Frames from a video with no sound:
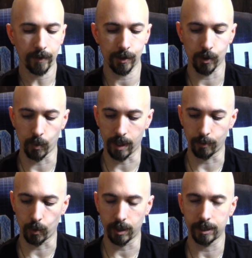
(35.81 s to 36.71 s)
So what I'm
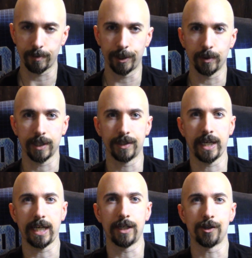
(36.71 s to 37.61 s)
going to be doing
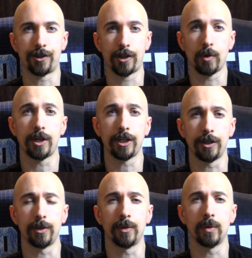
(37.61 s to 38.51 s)
today is showing
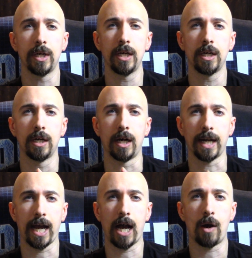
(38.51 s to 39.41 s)
you on
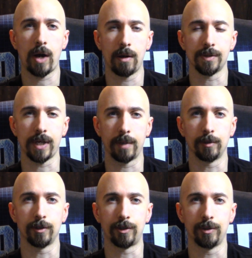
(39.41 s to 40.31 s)
how I was
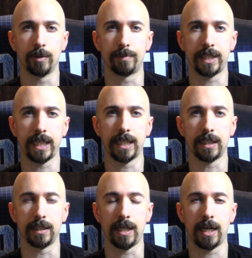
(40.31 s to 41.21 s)
able to obtain a
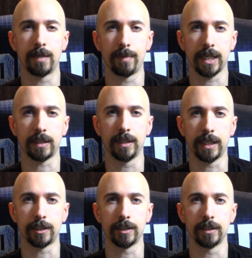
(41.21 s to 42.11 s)
lot in my
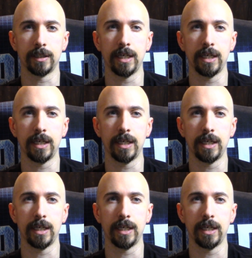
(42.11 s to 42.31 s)
collection,